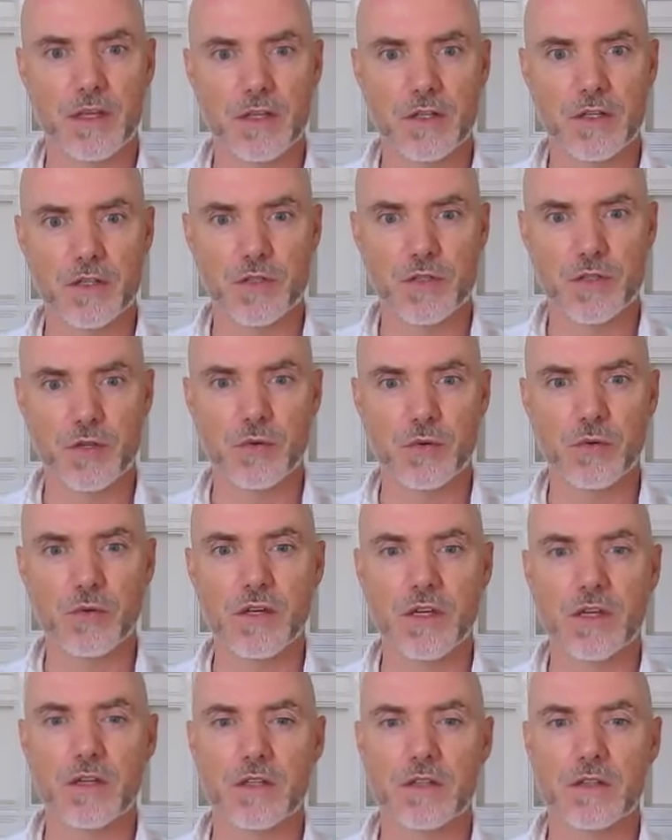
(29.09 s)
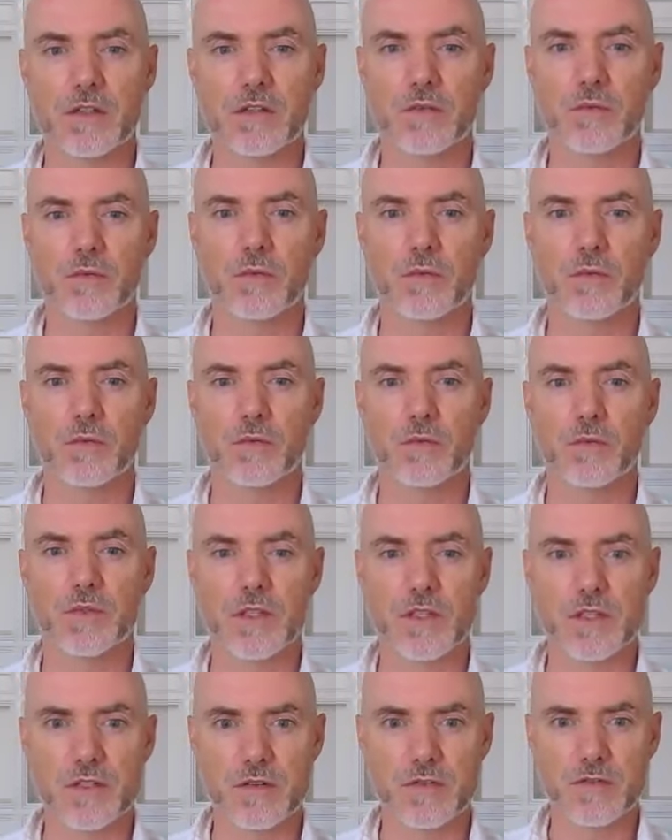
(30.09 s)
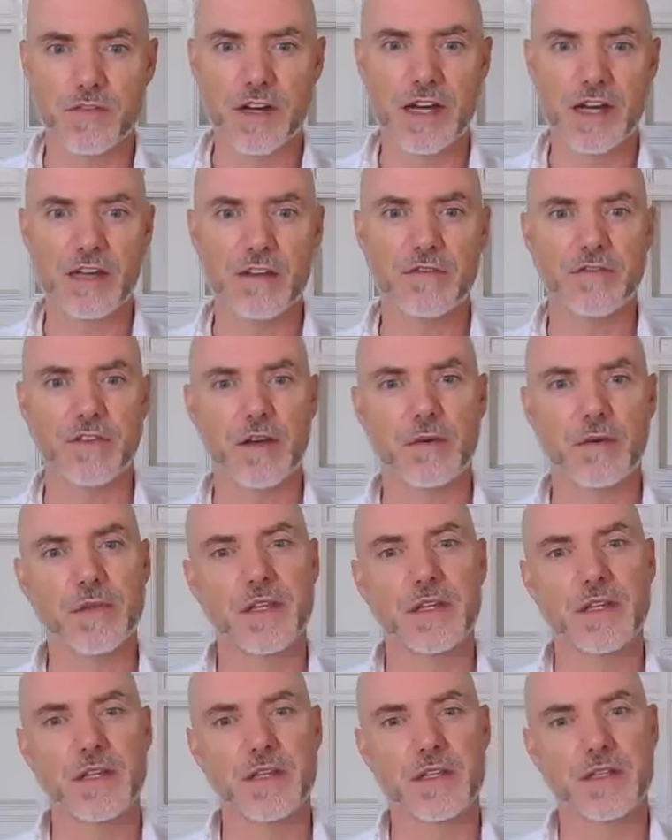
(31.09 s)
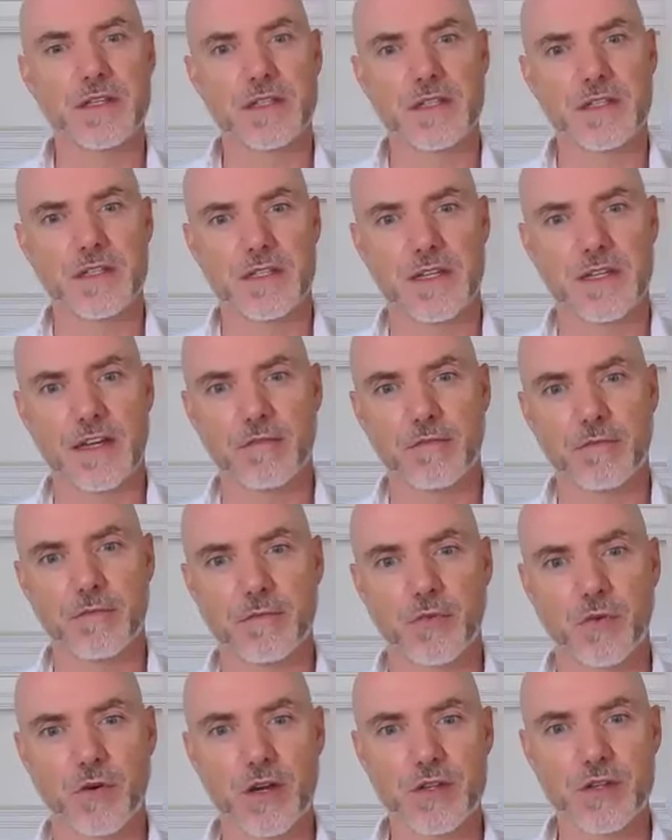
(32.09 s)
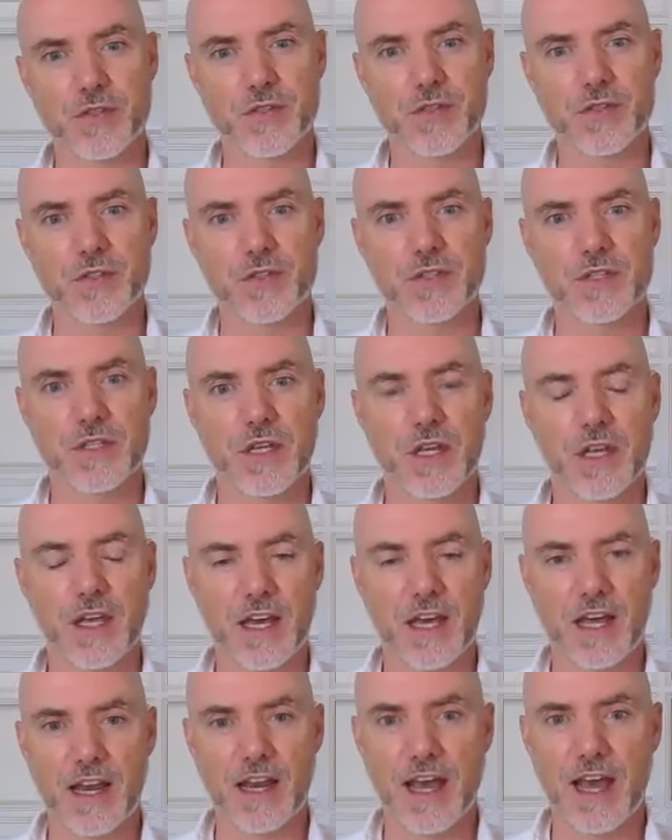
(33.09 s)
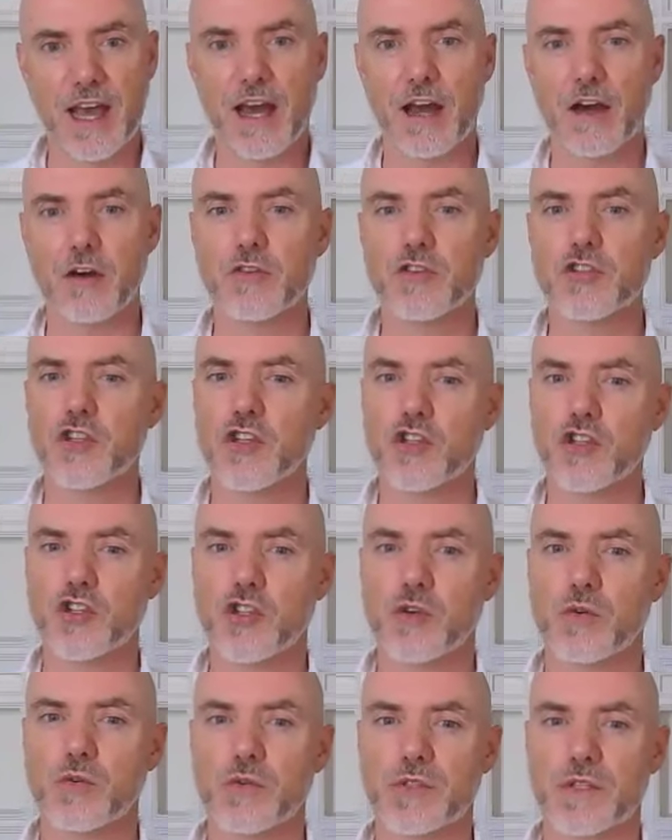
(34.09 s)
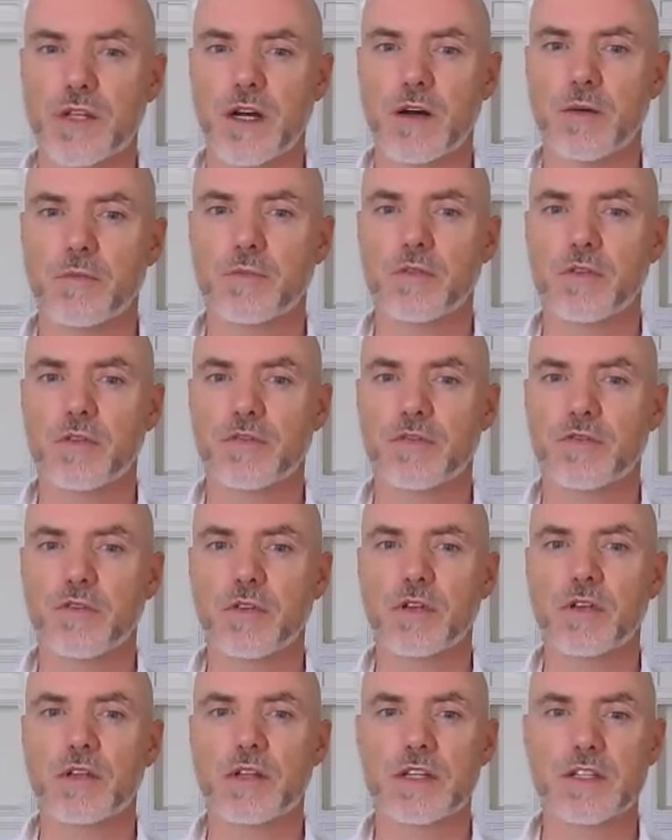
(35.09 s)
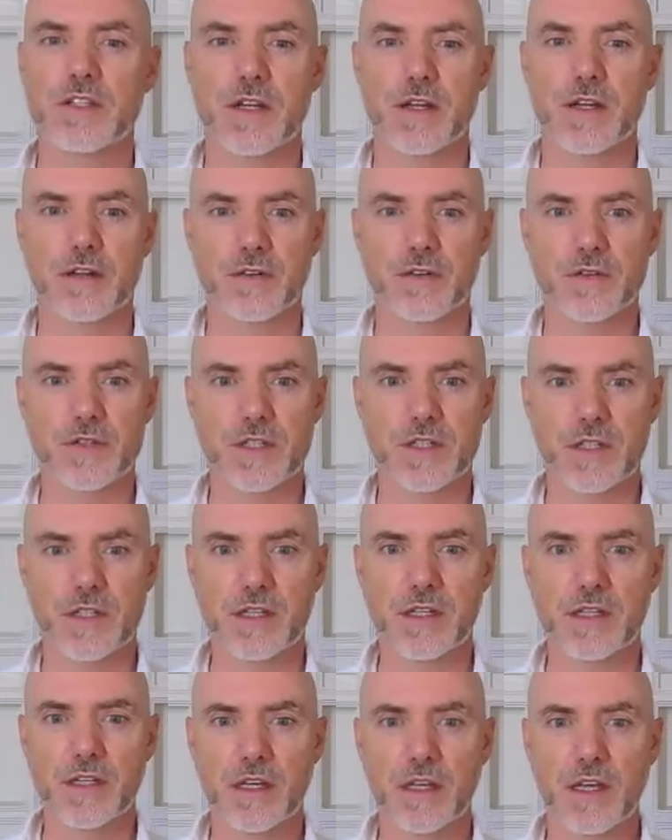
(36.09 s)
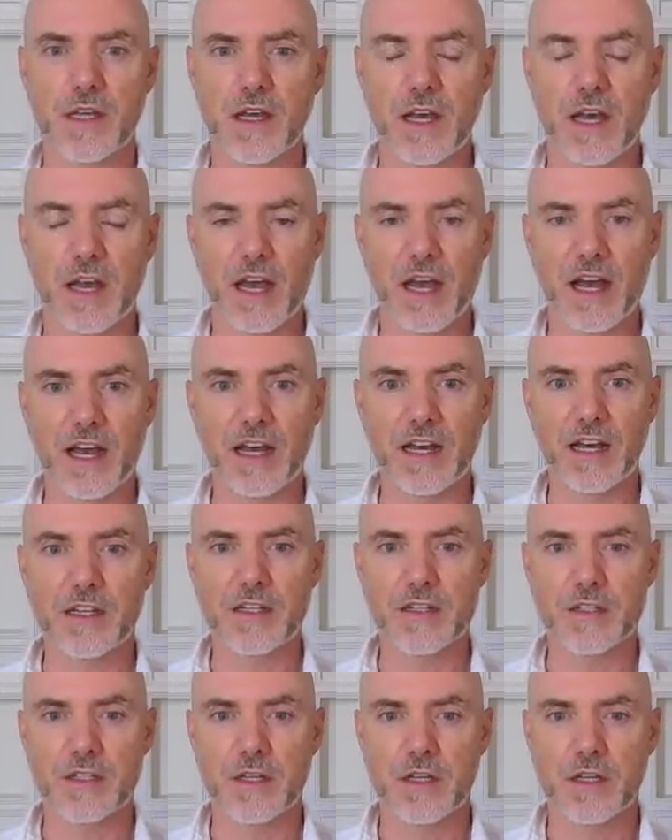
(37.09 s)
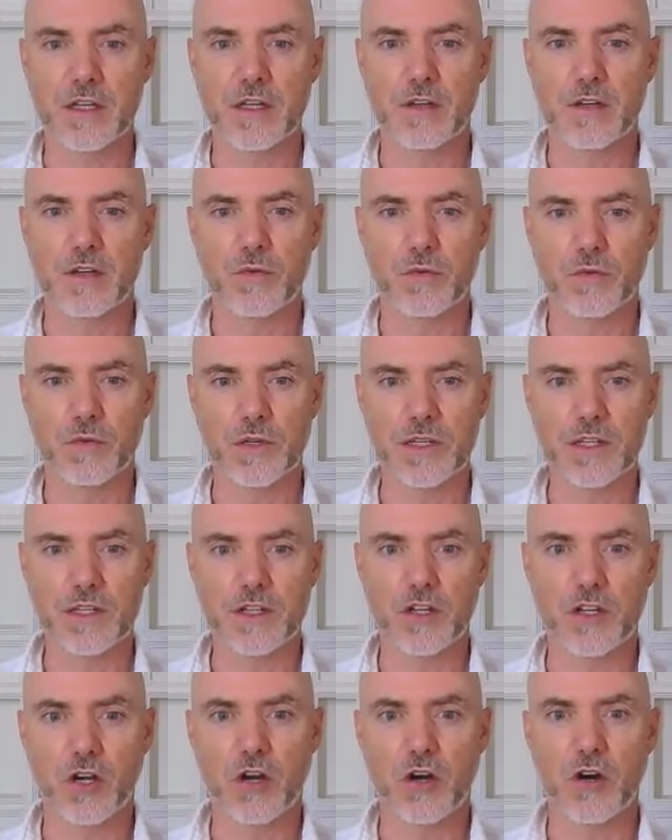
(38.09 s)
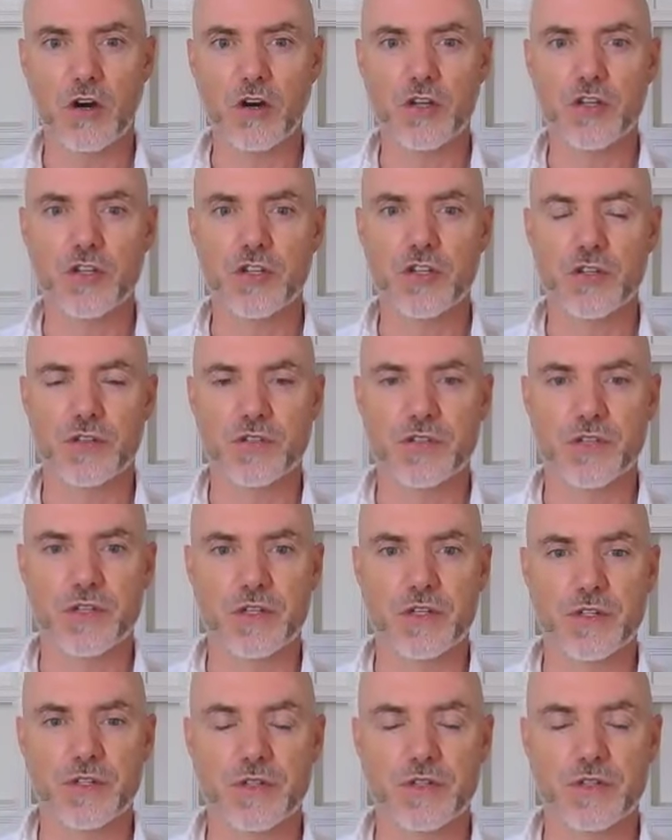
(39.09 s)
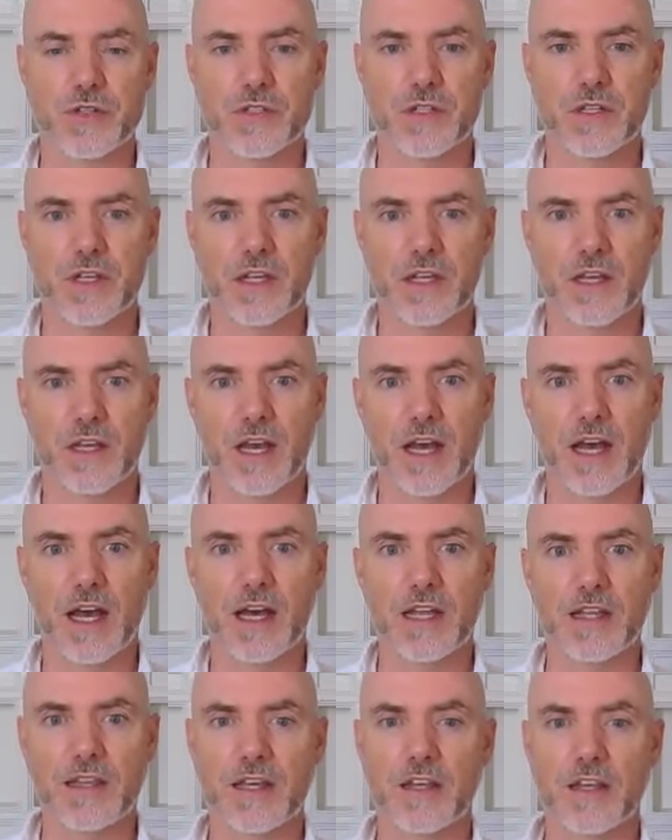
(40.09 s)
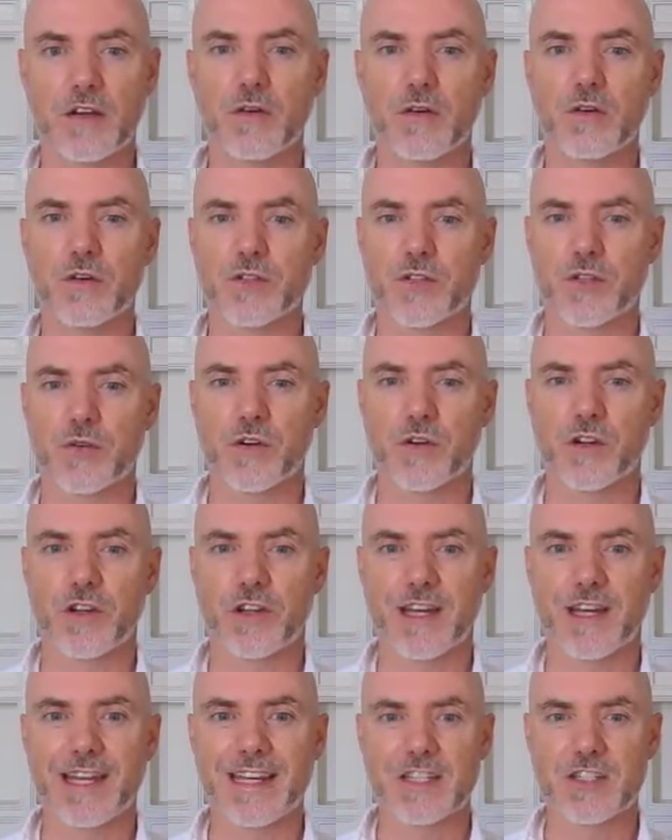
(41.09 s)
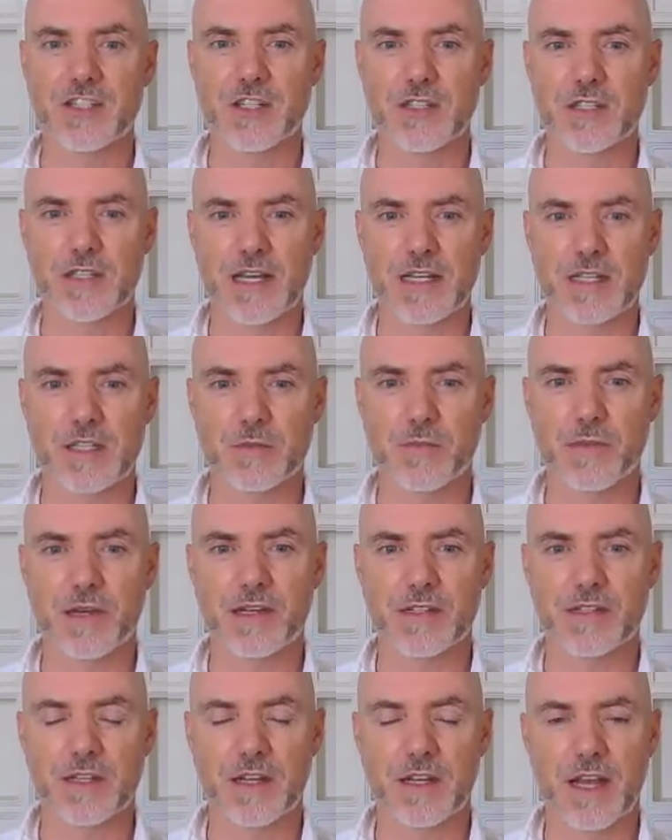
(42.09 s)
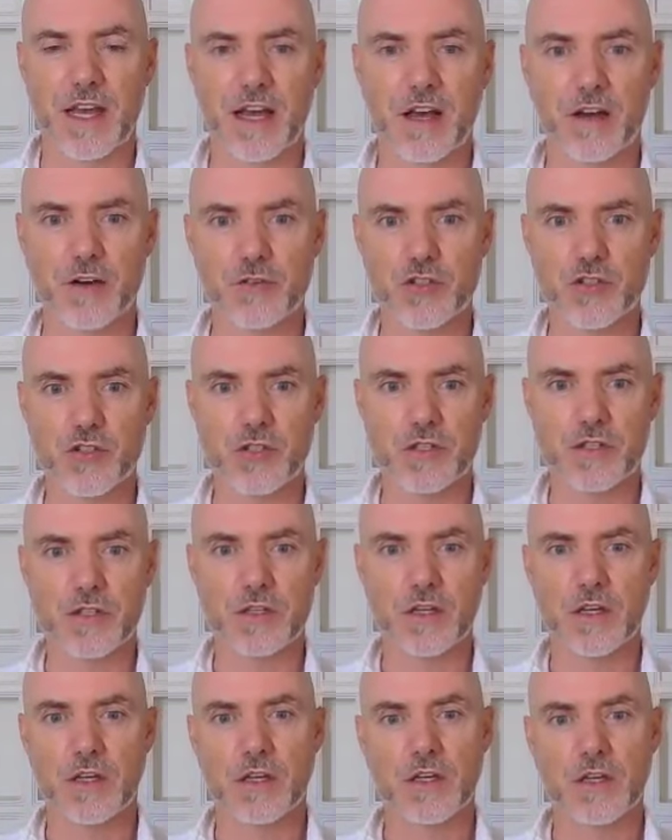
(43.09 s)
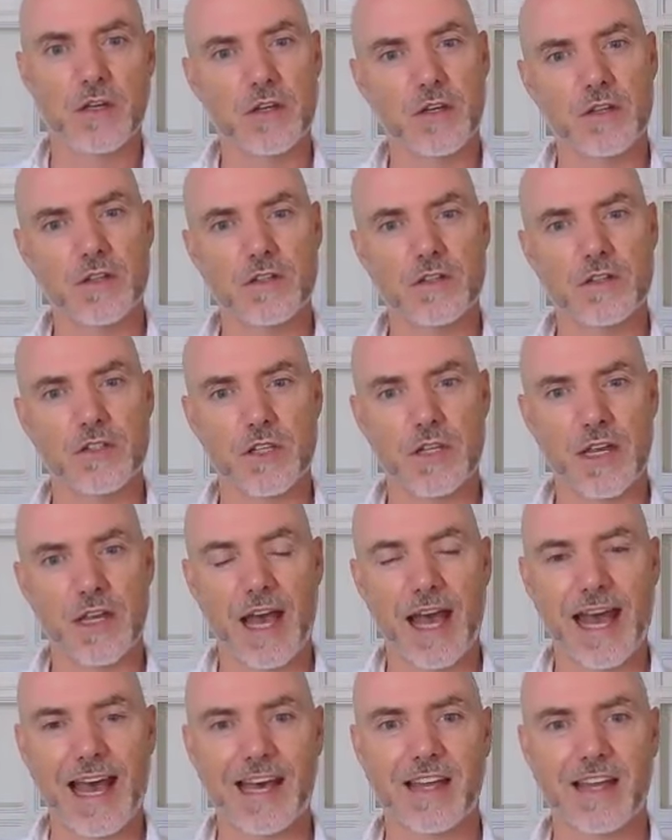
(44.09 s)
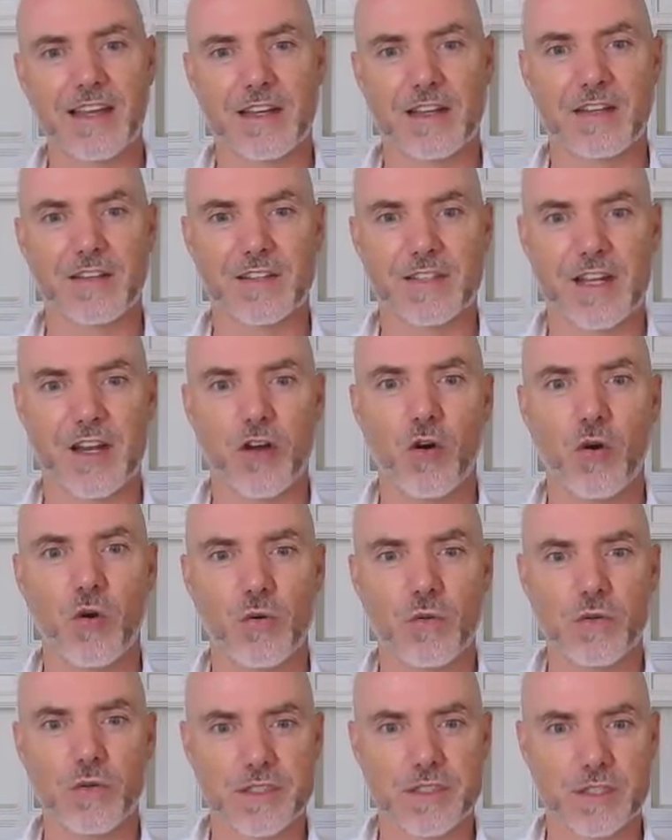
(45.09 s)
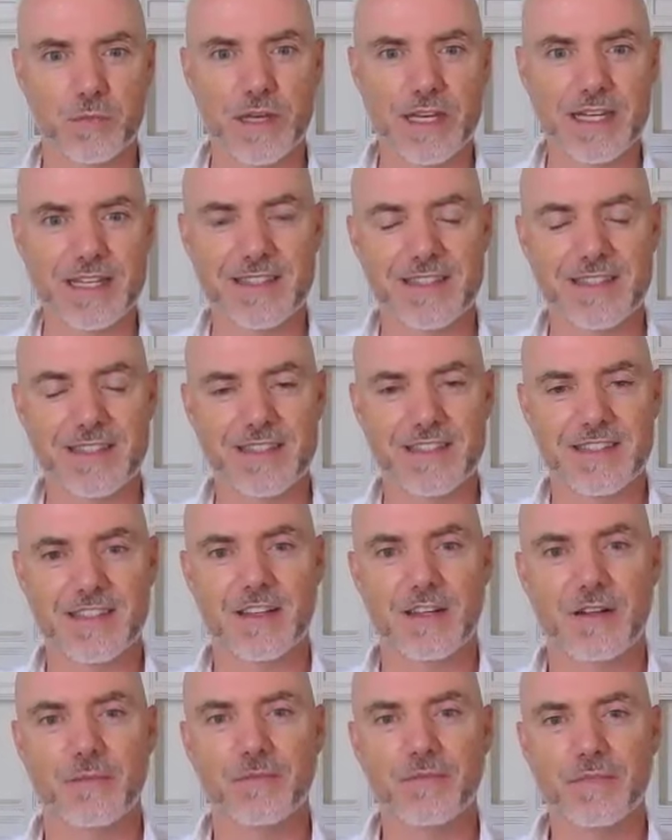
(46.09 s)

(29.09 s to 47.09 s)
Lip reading: So the divine feminine is a state of presence, and how she shows up with full integrity and really consciousness, and then also her connections aspect on how she handles and holds space.